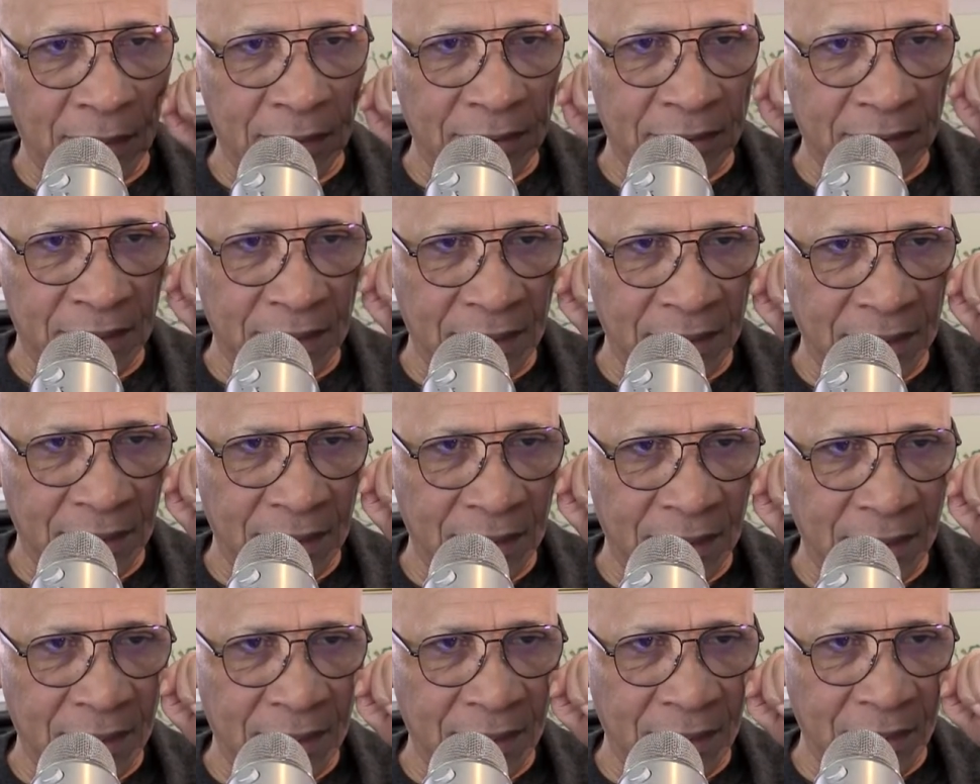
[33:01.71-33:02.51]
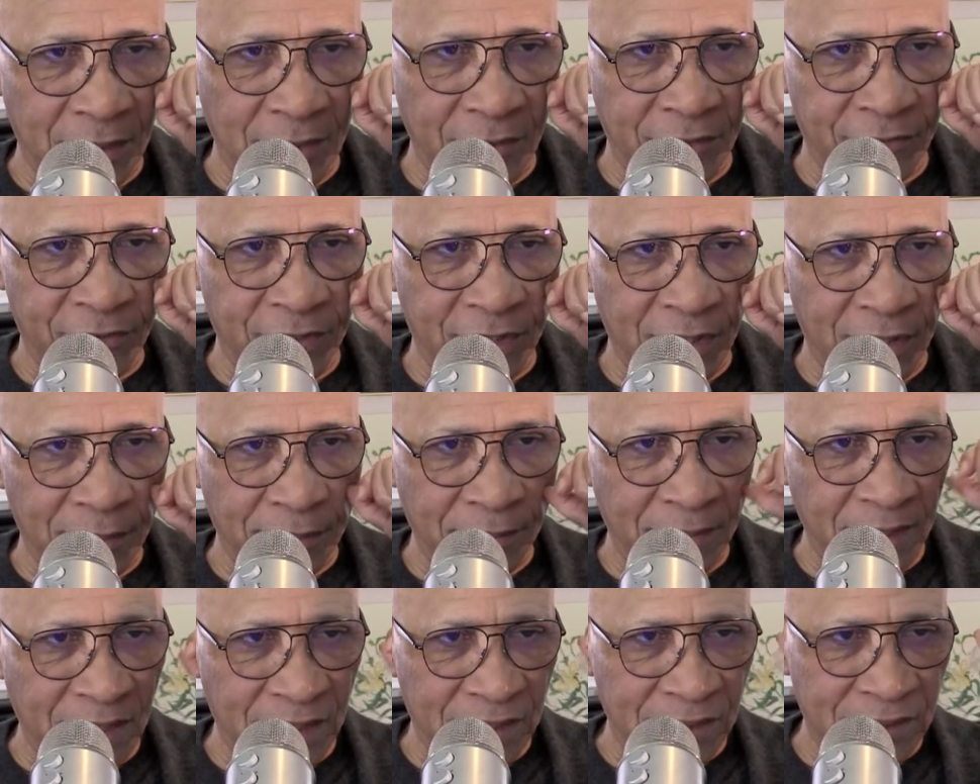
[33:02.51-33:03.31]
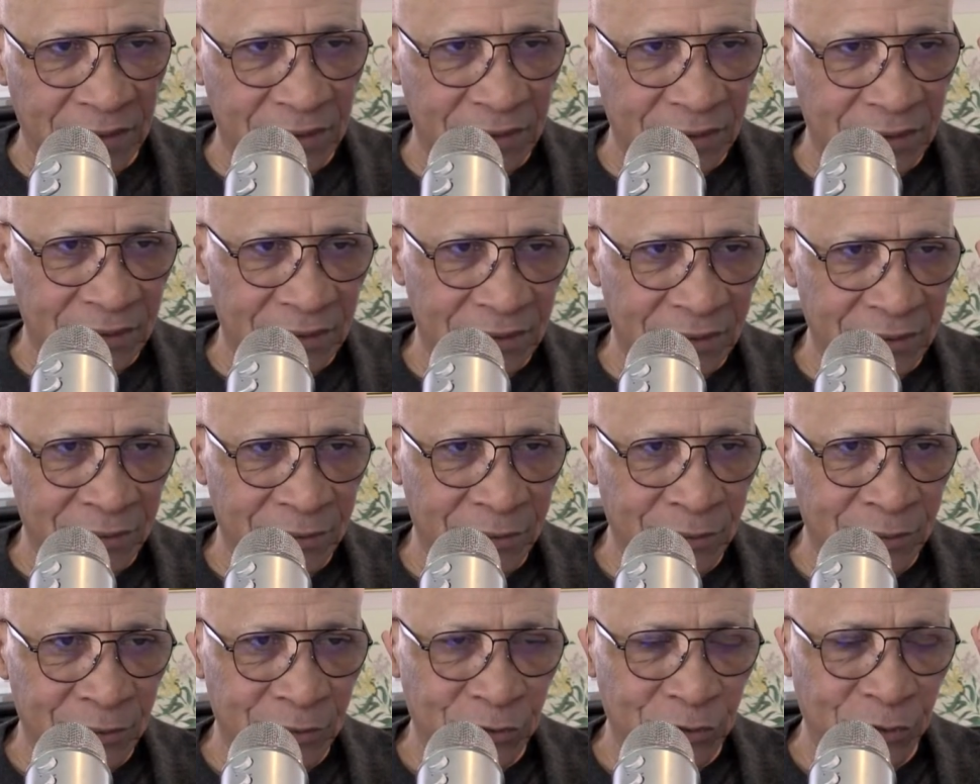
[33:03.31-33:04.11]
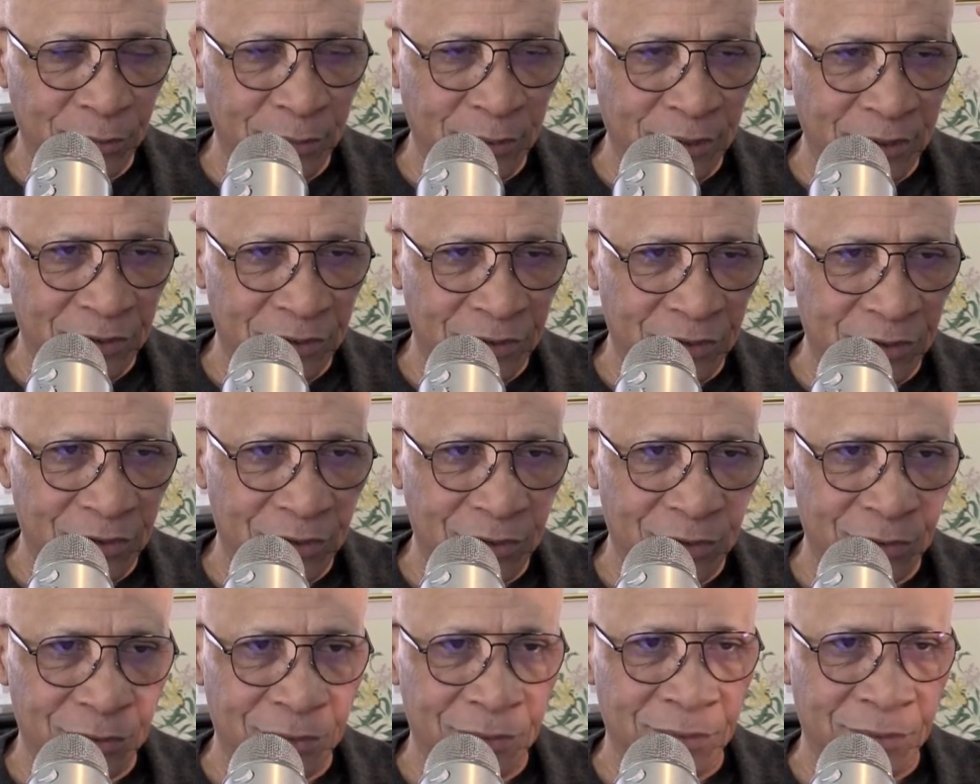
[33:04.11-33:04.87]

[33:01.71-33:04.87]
taking care of them as good humans too.